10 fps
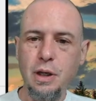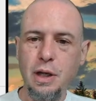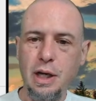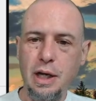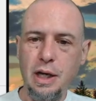
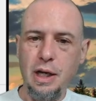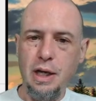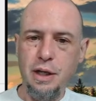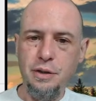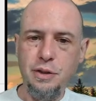Uh,
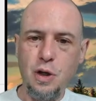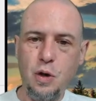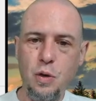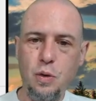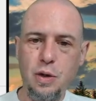
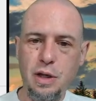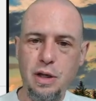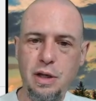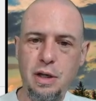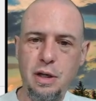so
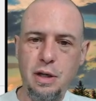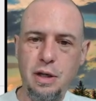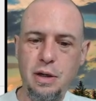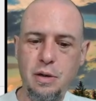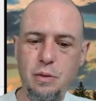
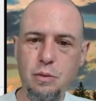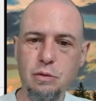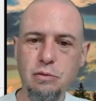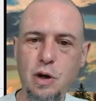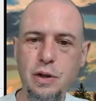we'll
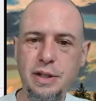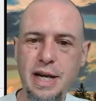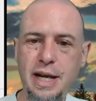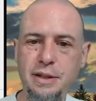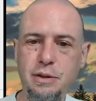roll the
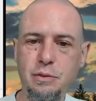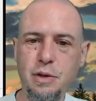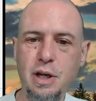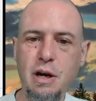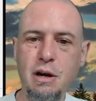dice. We're
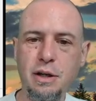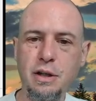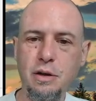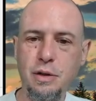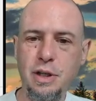gonna hard code